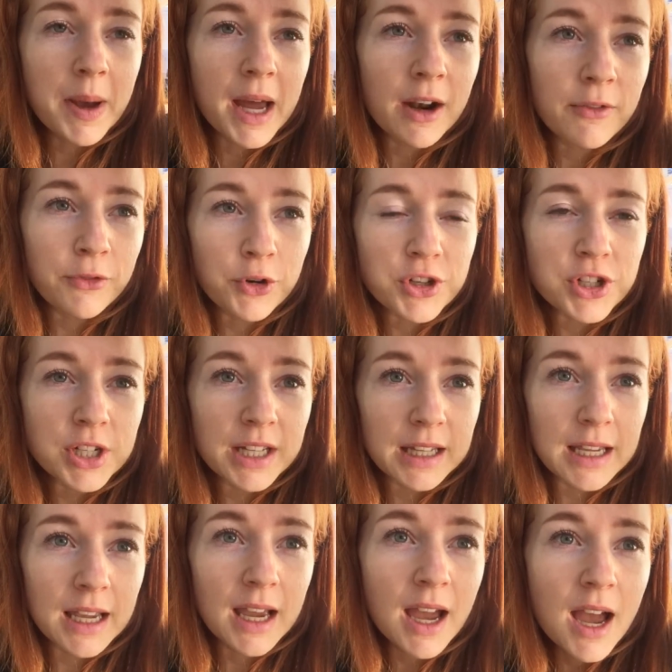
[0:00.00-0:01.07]
But
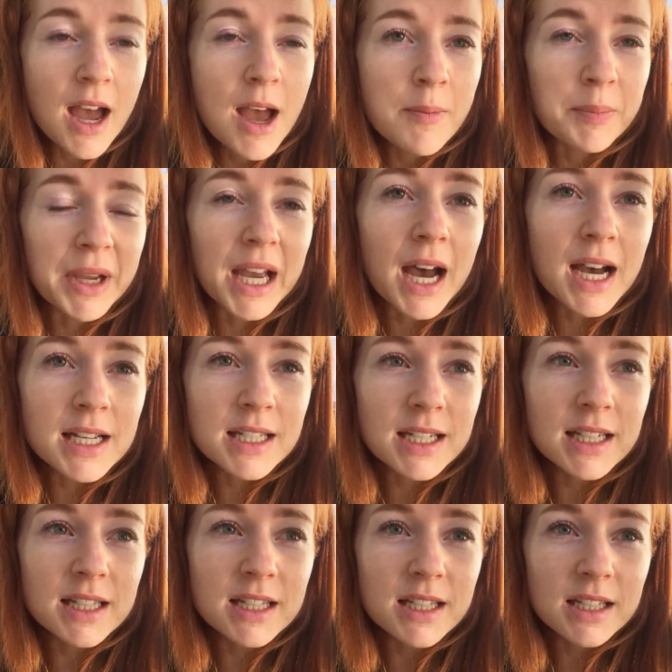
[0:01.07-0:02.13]
unfortunately, because
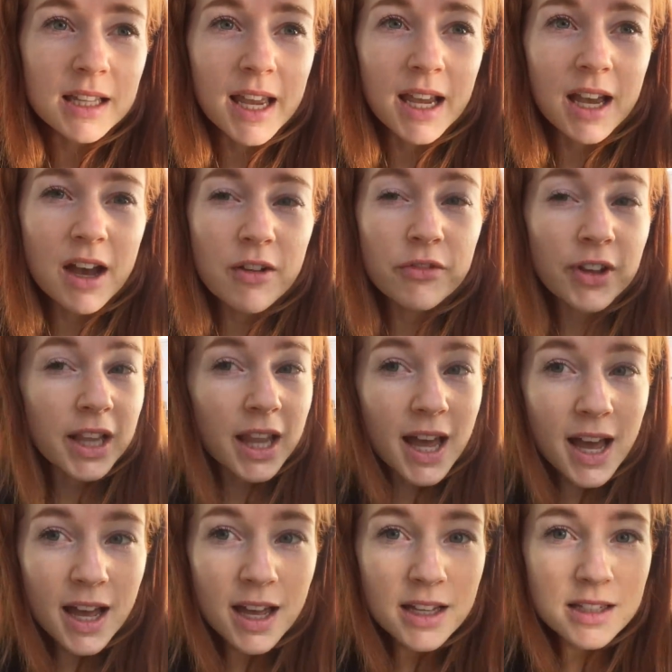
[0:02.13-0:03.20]
it's like a
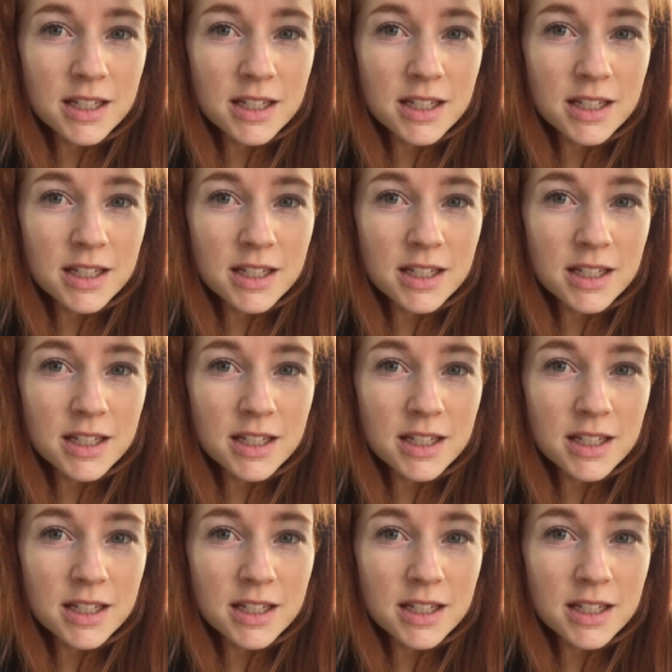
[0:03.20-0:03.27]
villa,